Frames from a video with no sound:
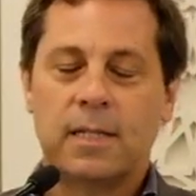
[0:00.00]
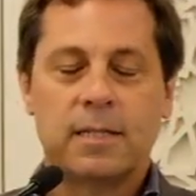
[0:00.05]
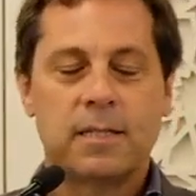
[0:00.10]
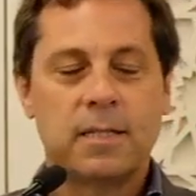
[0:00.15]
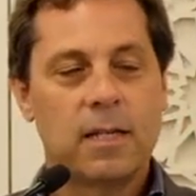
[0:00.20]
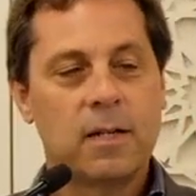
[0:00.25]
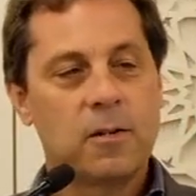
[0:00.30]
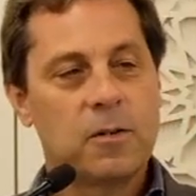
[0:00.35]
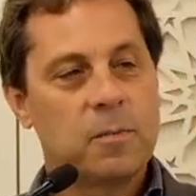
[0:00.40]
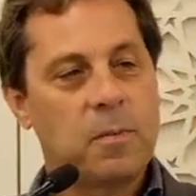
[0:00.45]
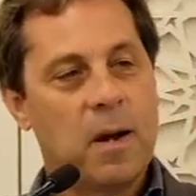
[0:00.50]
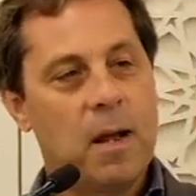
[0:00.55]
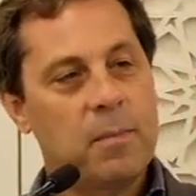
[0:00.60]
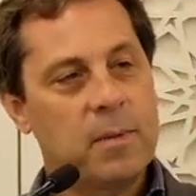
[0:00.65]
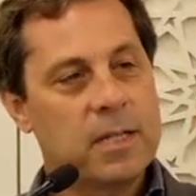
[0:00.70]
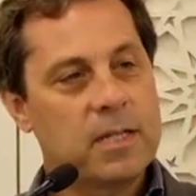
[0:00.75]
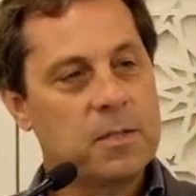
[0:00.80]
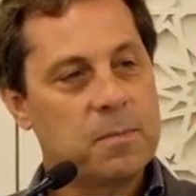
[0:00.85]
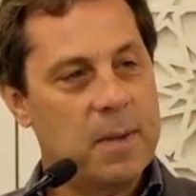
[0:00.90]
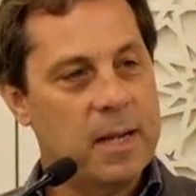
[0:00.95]
So there was
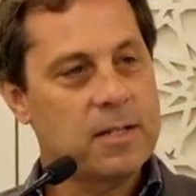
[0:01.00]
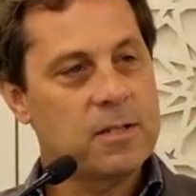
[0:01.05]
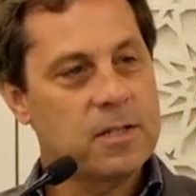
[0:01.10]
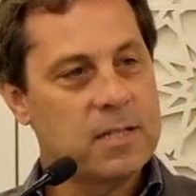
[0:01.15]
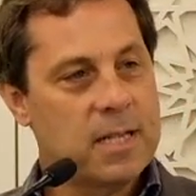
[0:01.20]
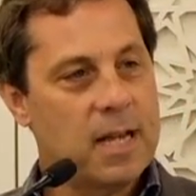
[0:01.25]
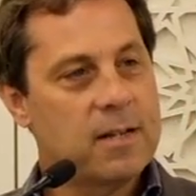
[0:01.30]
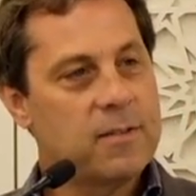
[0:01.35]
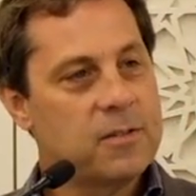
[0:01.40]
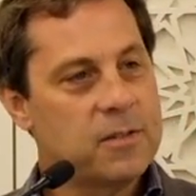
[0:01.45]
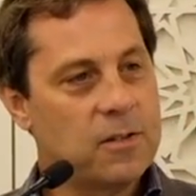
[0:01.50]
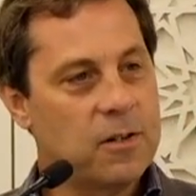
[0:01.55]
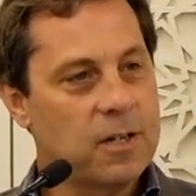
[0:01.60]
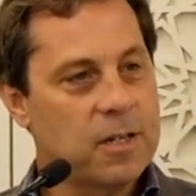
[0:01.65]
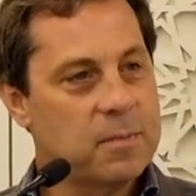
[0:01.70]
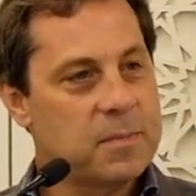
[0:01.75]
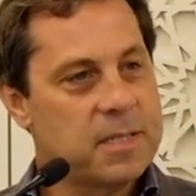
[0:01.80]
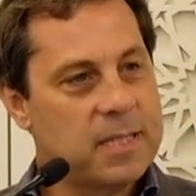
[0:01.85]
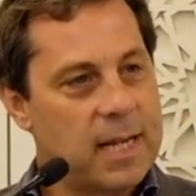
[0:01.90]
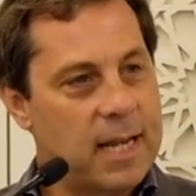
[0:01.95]
probably a special set of
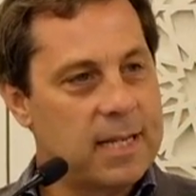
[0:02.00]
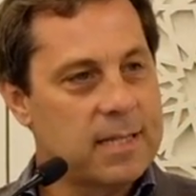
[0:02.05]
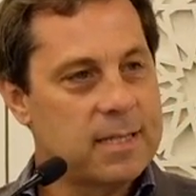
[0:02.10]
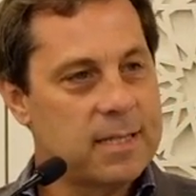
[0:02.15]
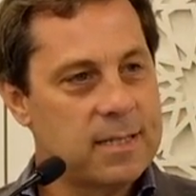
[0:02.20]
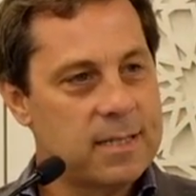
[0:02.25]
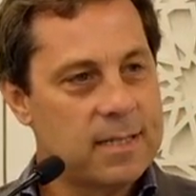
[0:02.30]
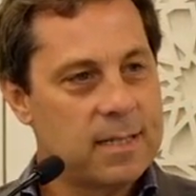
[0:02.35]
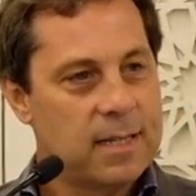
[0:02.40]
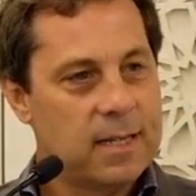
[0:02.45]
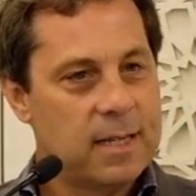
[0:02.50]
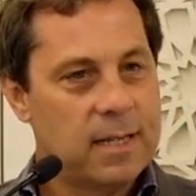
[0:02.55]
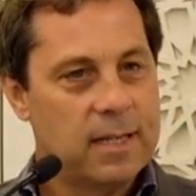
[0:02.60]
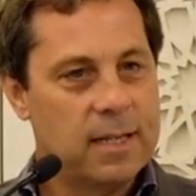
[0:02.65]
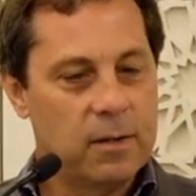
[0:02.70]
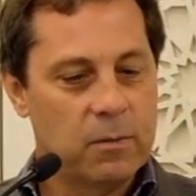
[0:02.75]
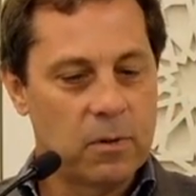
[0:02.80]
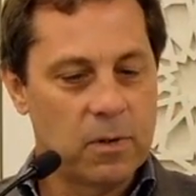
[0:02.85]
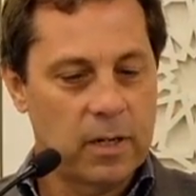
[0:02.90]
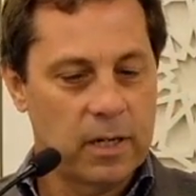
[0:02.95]
circumstances
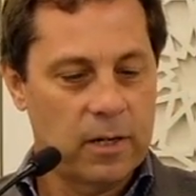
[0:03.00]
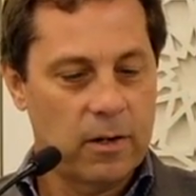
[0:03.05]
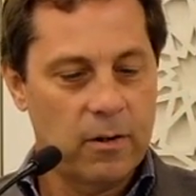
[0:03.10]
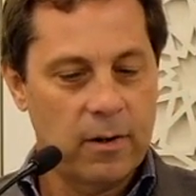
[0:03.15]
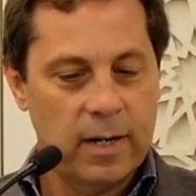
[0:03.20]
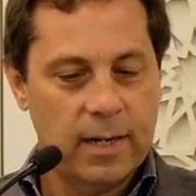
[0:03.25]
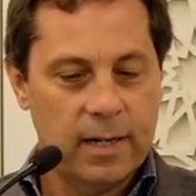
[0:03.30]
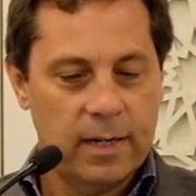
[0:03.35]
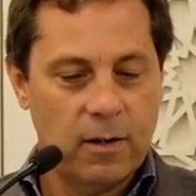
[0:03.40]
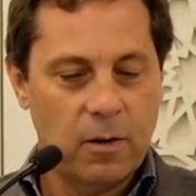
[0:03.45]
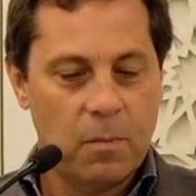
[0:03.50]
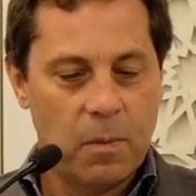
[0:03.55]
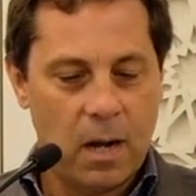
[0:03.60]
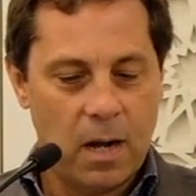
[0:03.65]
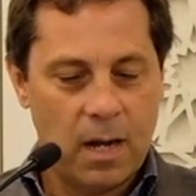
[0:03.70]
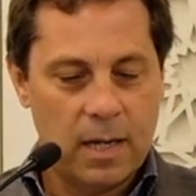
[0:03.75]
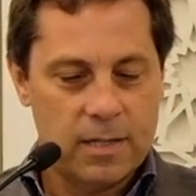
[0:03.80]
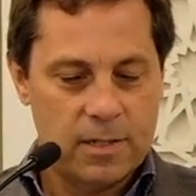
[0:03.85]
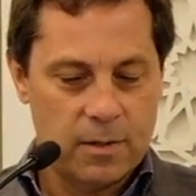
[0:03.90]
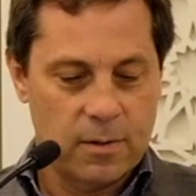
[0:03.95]
that were occurring in
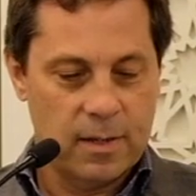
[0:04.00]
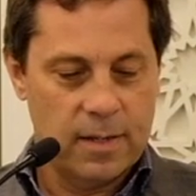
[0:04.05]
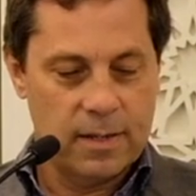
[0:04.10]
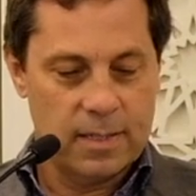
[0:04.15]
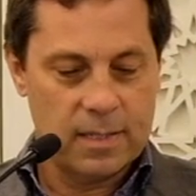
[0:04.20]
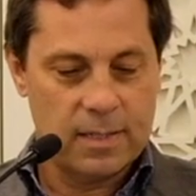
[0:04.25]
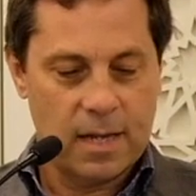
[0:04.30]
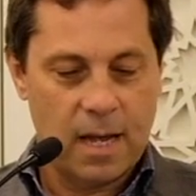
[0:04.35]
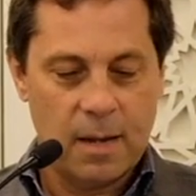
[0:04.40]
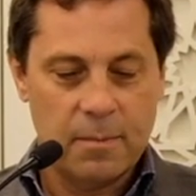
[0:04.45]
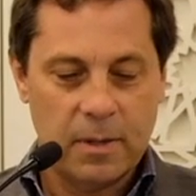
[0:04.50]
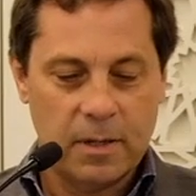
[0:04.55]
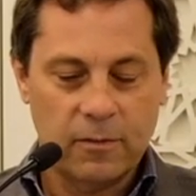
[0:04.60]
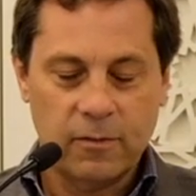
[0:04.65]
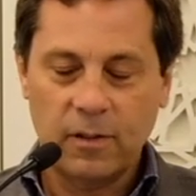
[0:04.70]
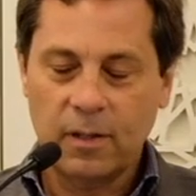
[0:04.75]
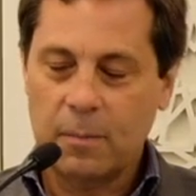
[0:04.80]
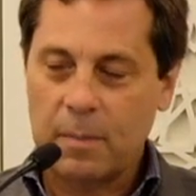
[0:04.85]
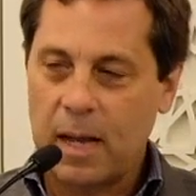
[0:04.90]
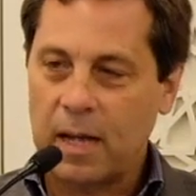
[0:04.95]
Oman during this time
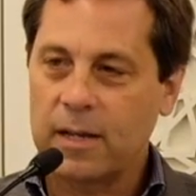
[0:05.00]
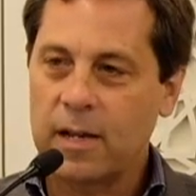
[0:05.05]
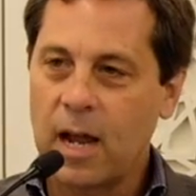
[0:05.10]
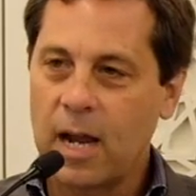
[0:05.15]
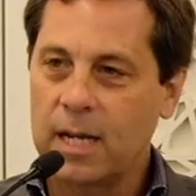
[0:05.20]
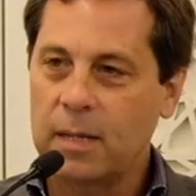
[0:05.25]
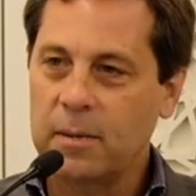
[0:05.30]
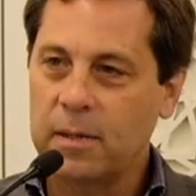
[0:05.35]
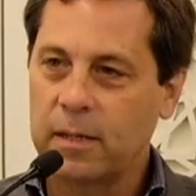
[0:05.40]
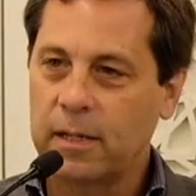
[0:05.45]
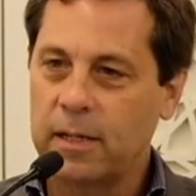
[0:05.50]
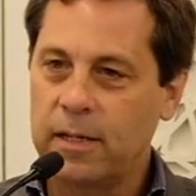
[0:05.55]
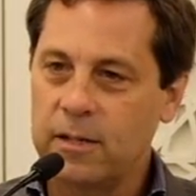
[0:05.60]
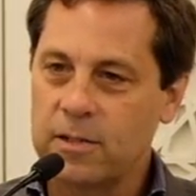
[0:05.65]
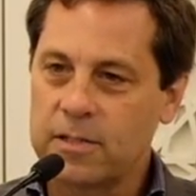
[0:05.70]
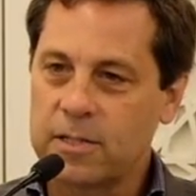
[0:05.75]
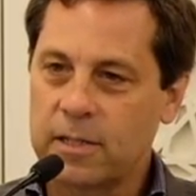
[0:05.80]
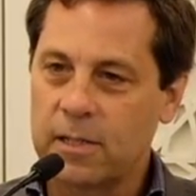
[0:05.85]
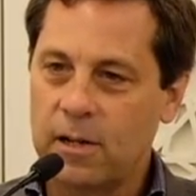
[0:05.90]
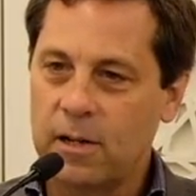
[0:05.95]
interval about 90 million
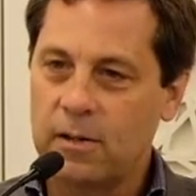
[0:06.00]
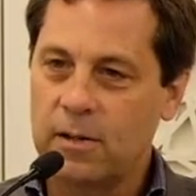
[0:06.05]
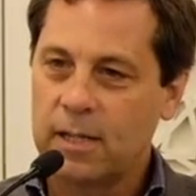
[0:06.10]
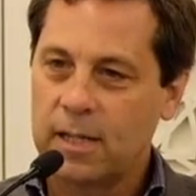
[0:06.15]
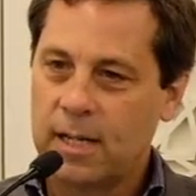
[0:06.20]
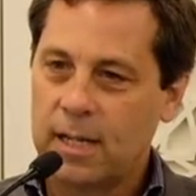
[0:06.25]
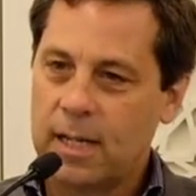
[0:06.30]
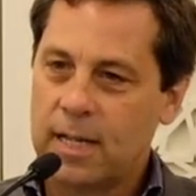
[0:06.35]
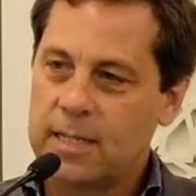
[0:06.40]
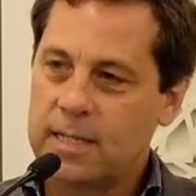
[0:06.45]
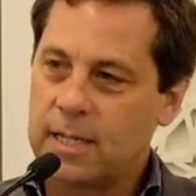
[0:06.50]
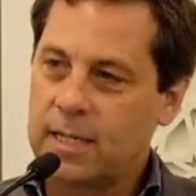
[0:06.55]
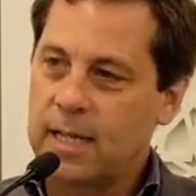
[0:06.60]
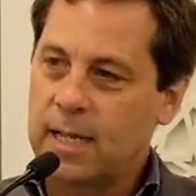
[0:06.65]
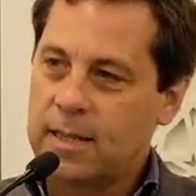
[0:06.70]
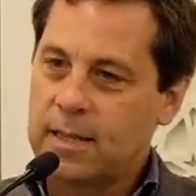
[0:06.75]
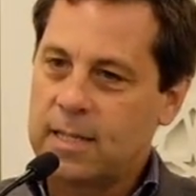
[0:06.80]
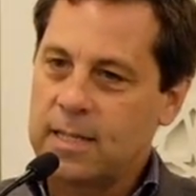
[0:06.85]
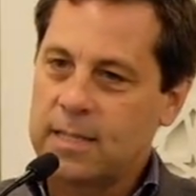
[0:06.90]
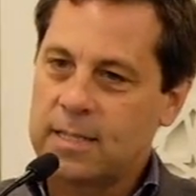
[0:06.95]
years ago to
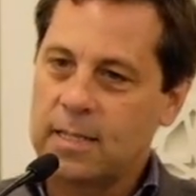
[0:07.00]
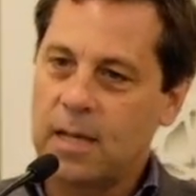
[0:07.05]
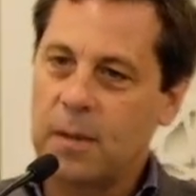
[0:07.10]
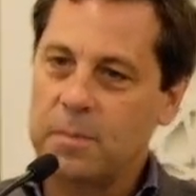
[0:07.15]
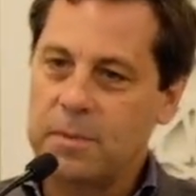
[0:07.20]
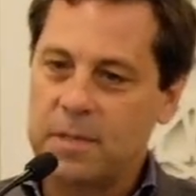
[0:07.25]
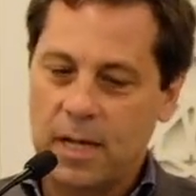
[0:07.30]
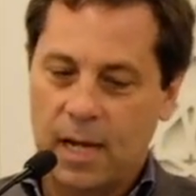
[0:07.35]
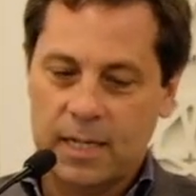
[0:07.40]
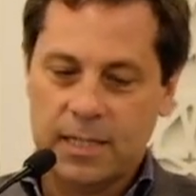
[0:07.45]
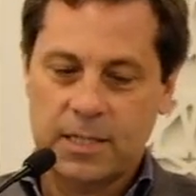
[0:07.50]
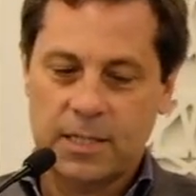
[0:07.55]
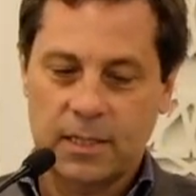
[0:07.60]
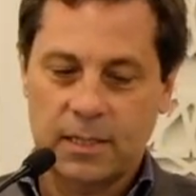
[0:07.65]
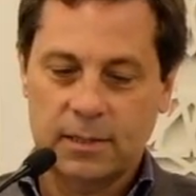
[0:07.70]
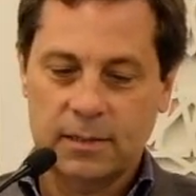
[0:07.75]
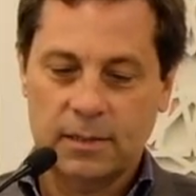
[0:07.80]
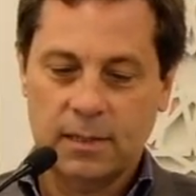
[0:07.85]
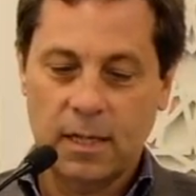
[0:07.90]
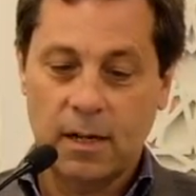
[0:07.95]
get this
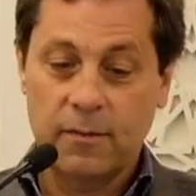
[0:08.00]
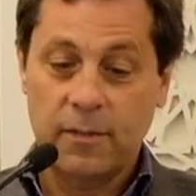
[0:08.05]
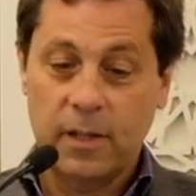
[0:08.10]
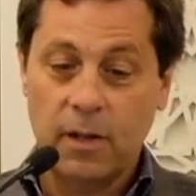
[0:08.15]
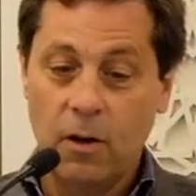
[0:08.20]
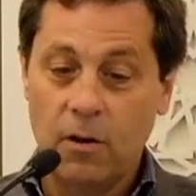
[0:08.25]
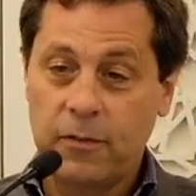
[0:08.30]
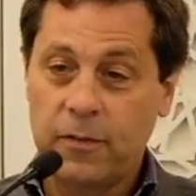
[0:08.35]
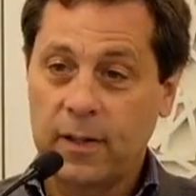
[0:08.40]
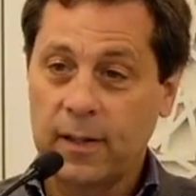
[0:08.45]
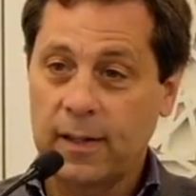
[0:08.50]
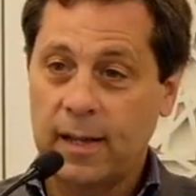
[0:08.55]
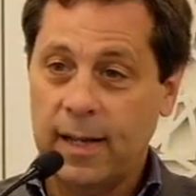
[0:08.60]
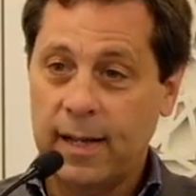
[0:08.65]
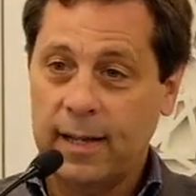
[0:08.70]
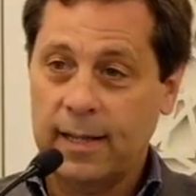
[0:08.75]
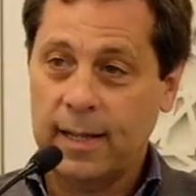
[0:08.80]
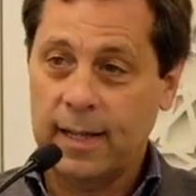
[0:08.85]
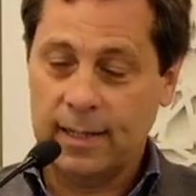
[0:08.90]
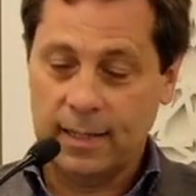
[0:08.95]
abduction of the
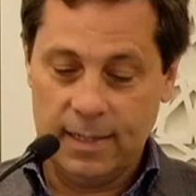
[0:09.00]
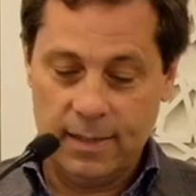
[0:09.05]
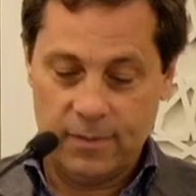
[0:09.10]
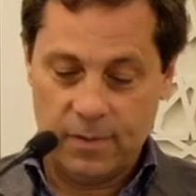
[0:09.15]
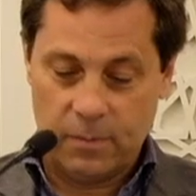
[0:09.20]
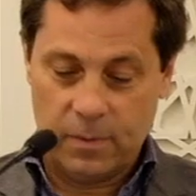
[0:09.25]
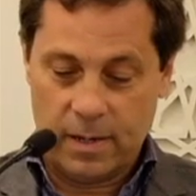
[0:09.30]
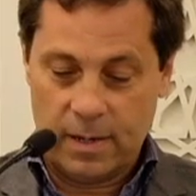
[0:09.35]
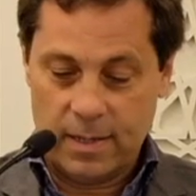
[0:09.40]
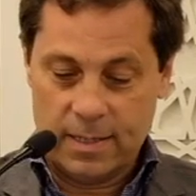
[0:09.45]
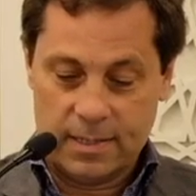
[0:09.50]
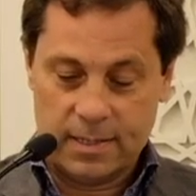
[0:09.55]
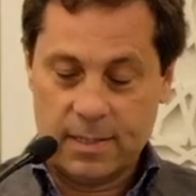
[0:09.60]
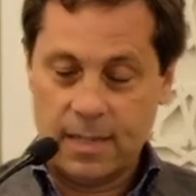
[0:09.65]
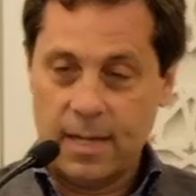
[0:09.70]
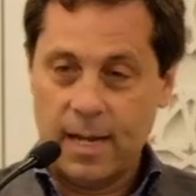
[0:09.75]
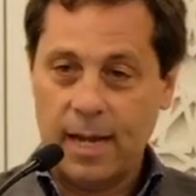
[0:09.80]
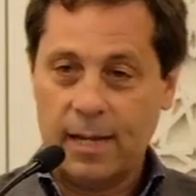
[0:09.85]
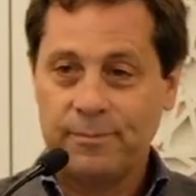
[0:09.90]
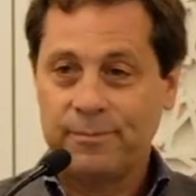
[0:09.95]
ophiolite and leave it where it is
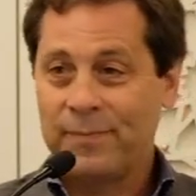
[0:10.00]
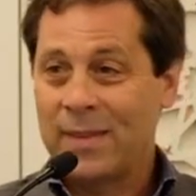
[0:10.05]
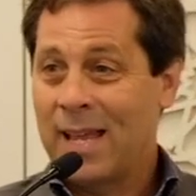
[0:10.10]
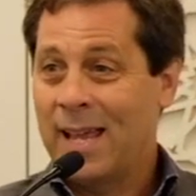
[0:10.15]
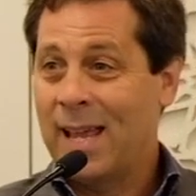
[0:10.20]
today.